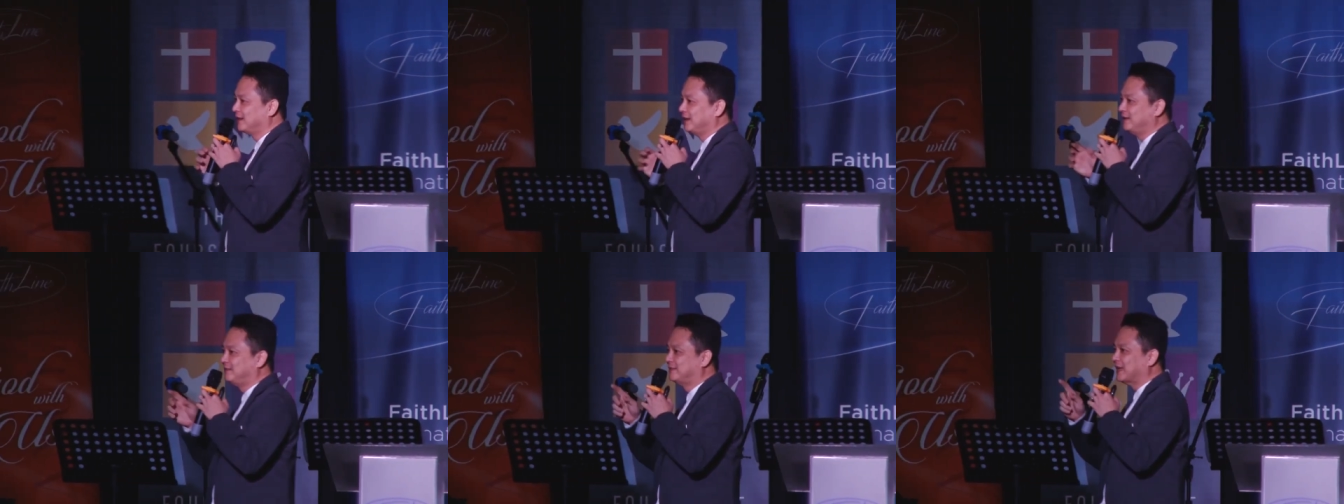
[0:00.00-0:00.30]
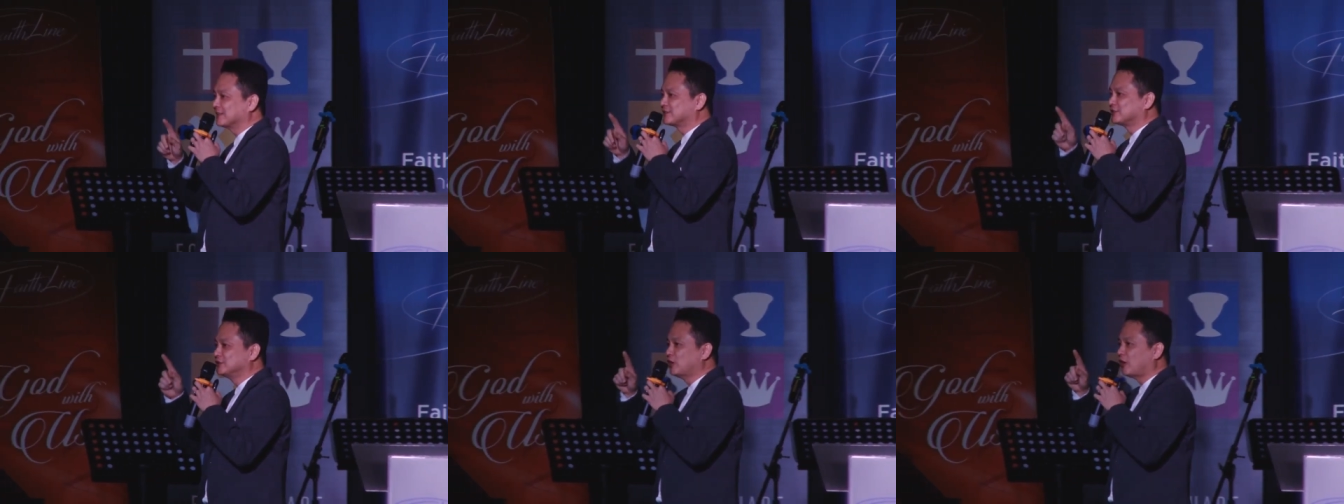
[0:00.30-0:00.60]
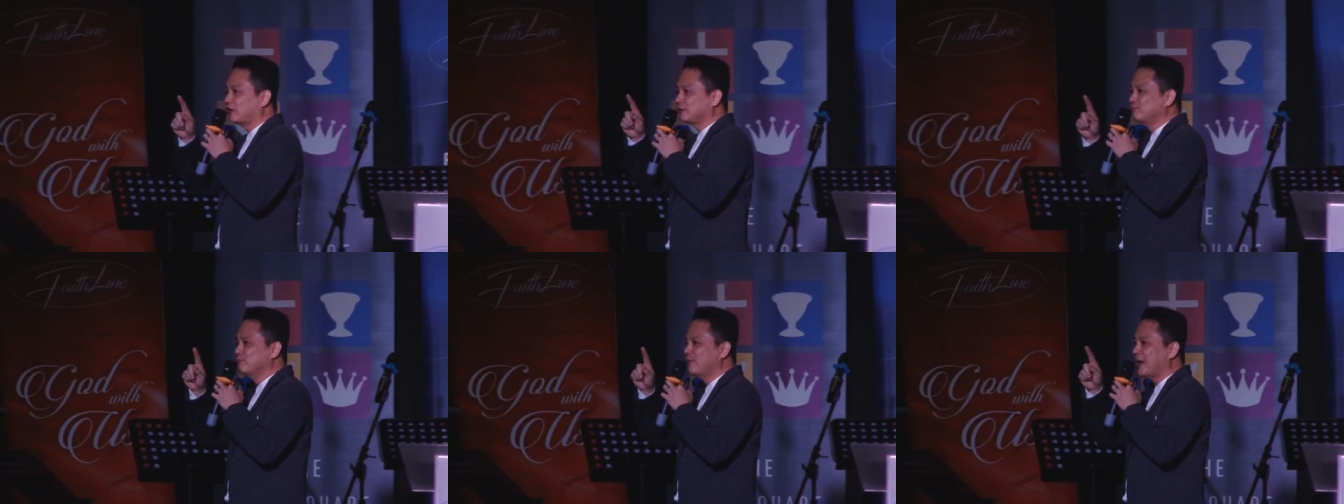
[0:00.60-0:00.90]
it does
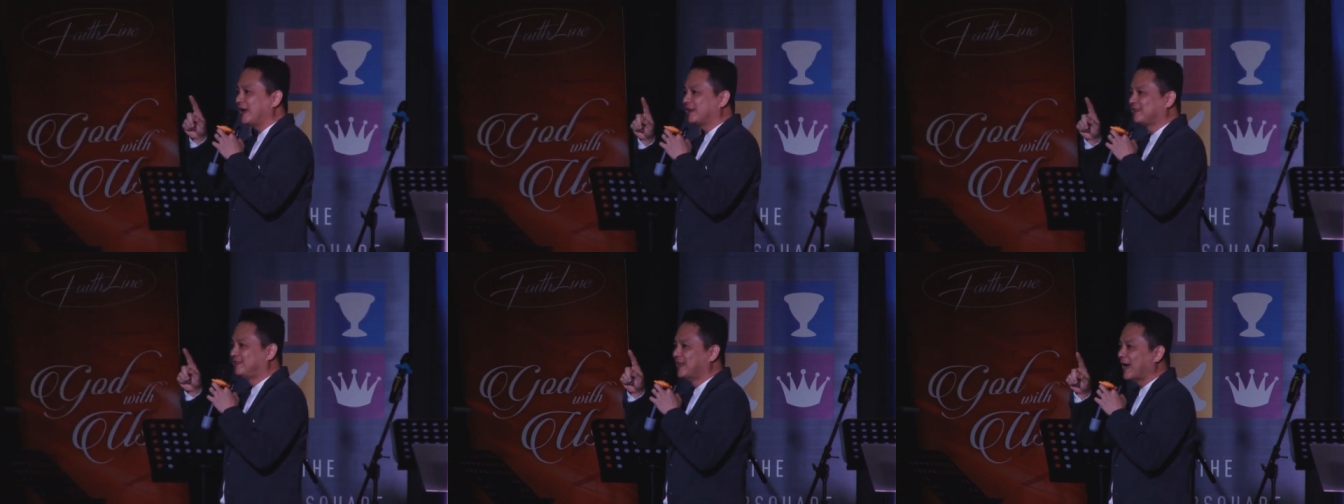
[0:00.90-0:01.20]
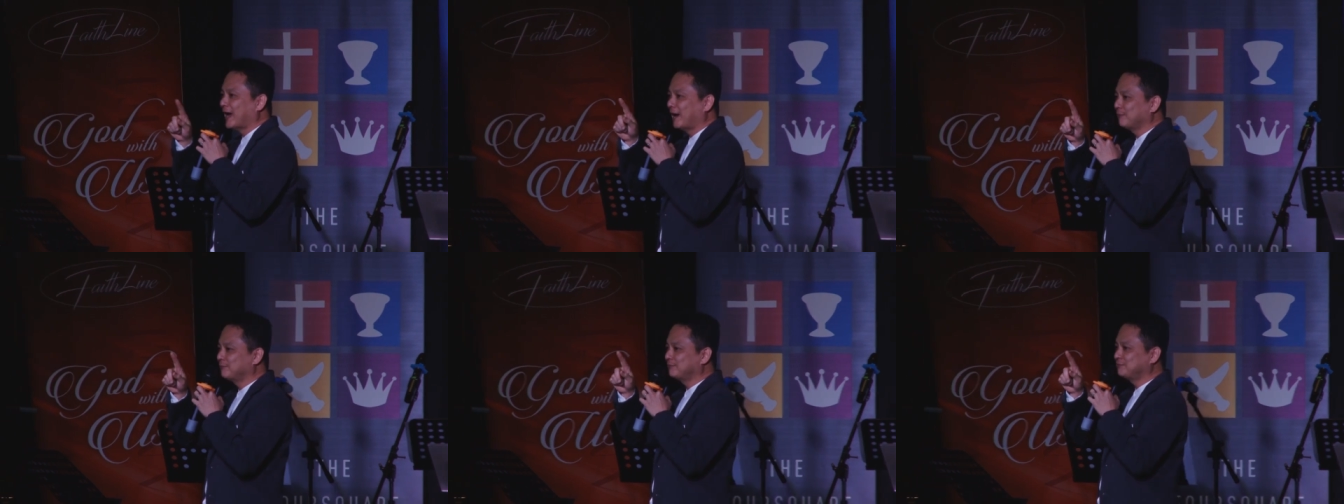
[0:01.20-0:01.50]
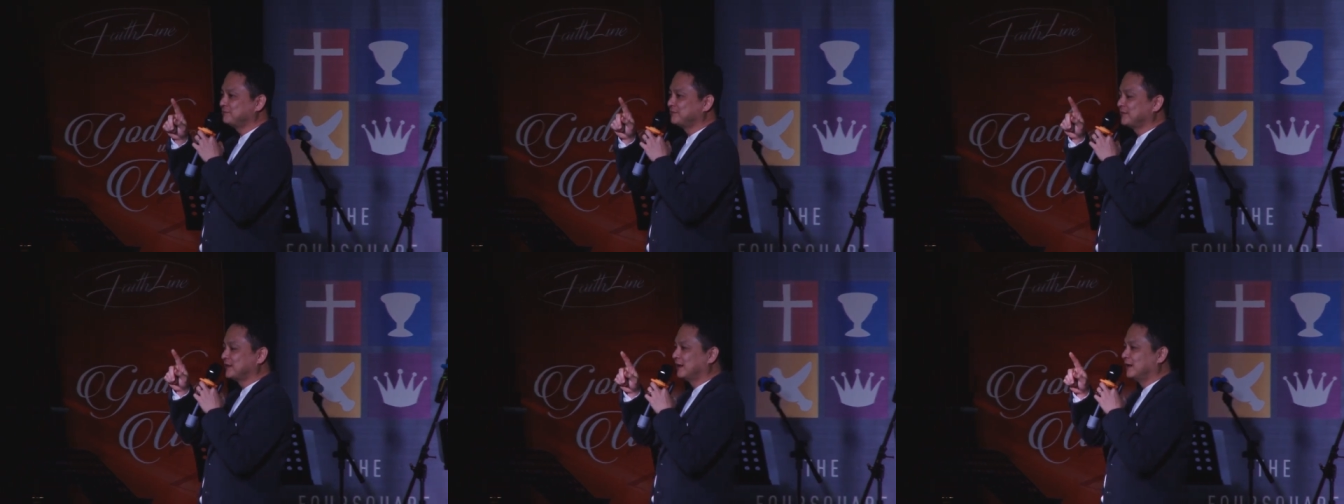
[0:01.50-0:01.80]
not make
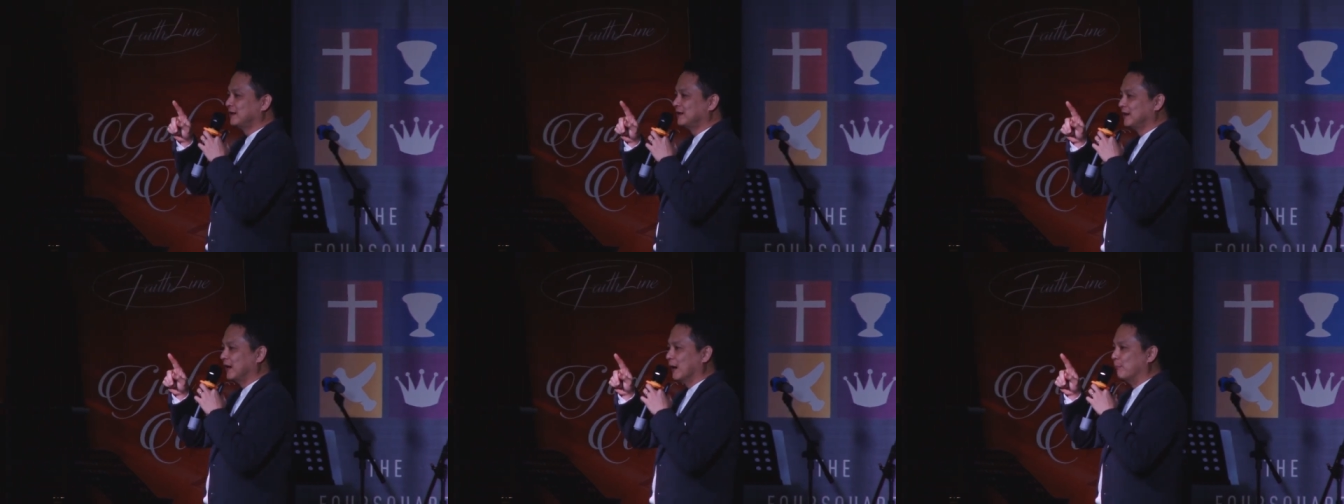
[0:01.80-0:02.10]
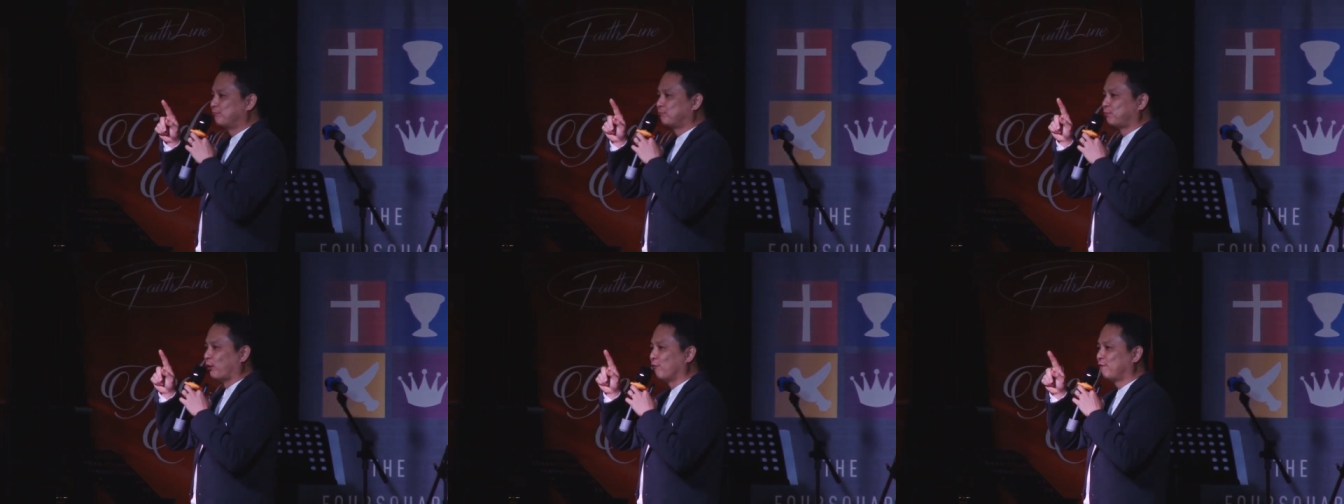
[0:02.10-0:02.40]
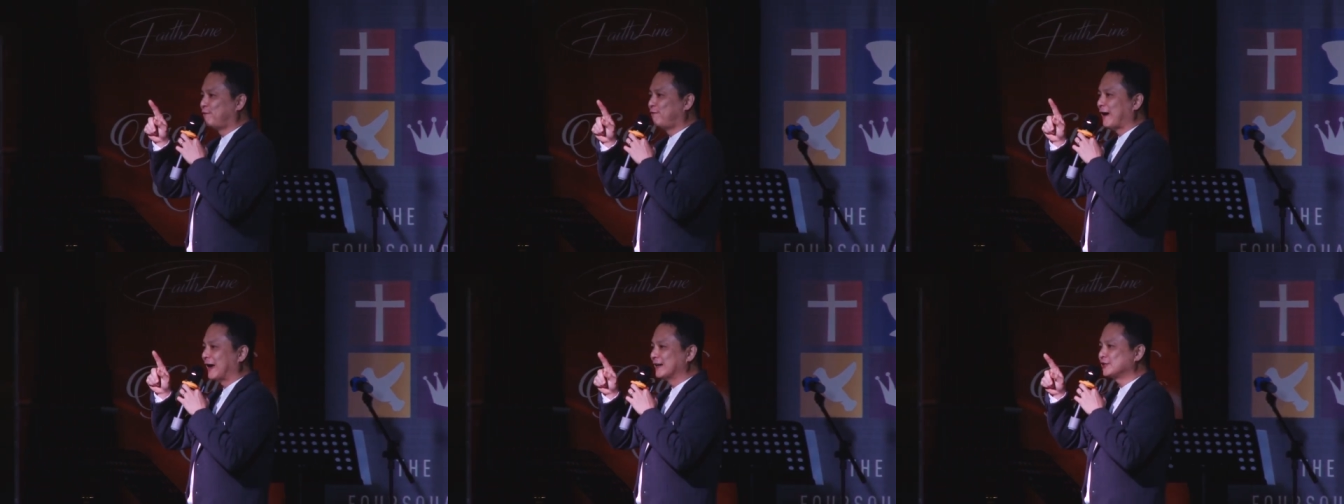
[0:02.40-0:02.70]
them a
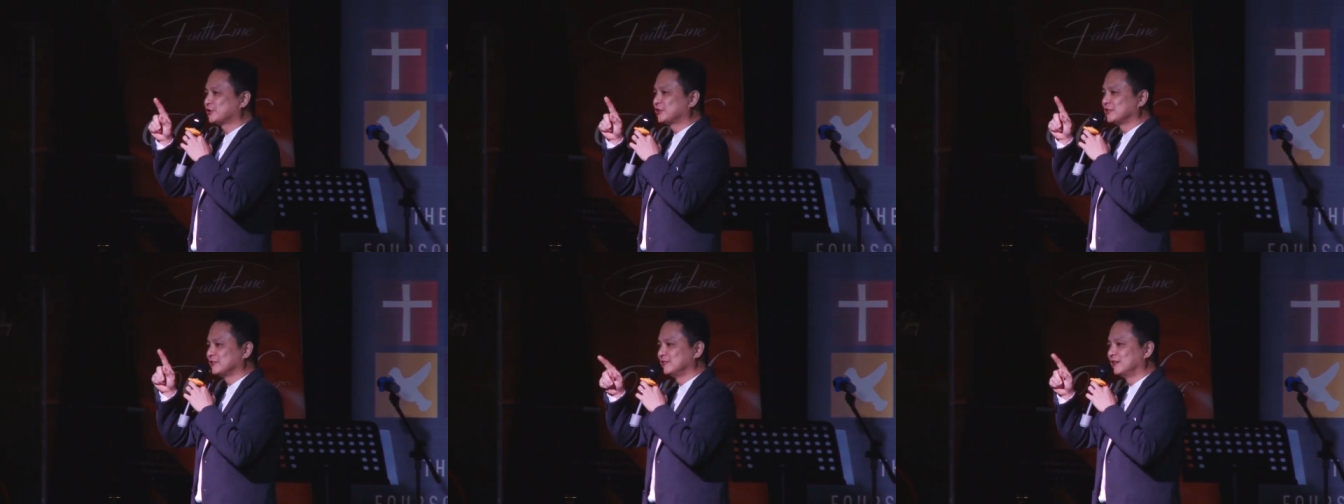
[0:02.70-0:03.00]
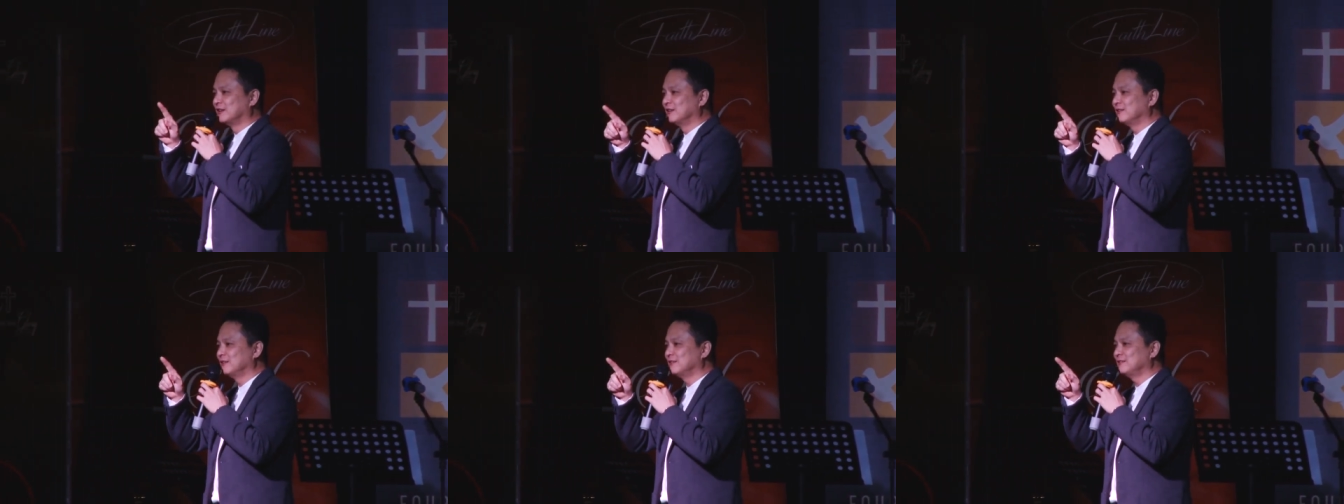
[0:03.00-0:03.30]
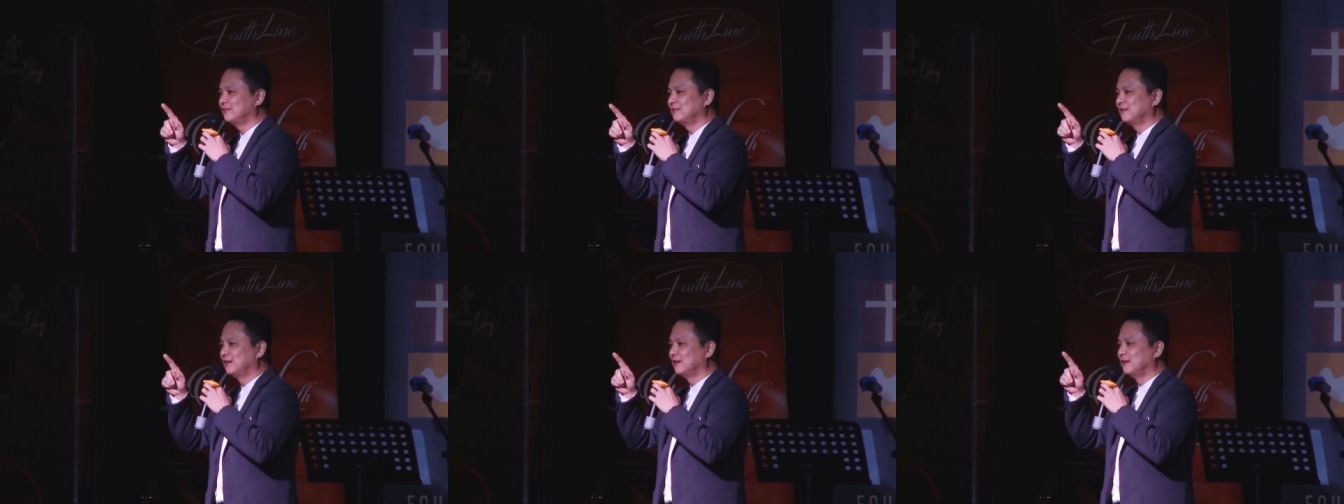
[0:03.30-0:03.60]

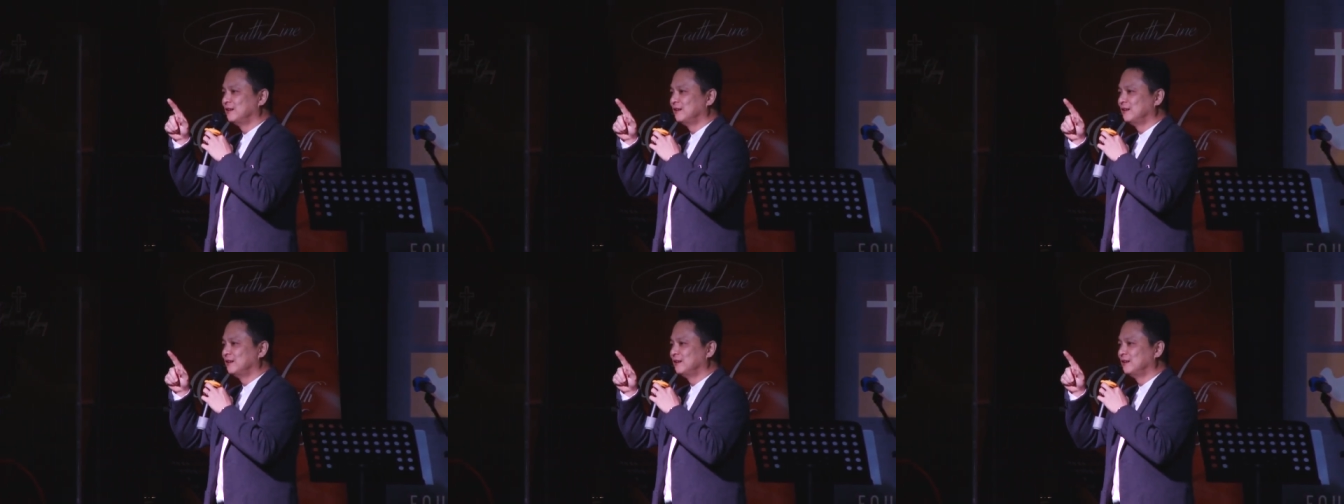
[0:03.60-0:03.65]
professional